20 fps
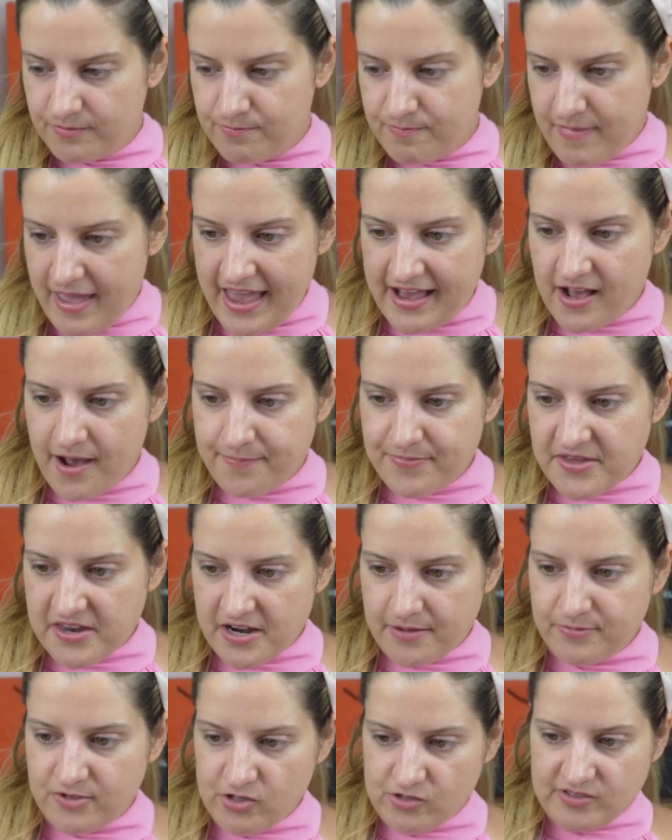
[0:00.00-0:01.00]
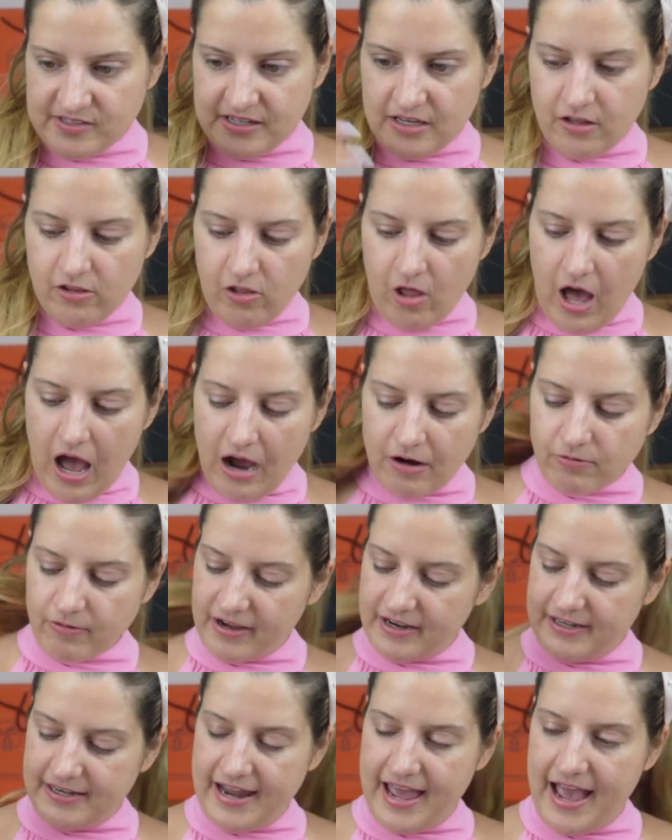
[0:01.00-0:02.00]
makeup that I'm using a lot right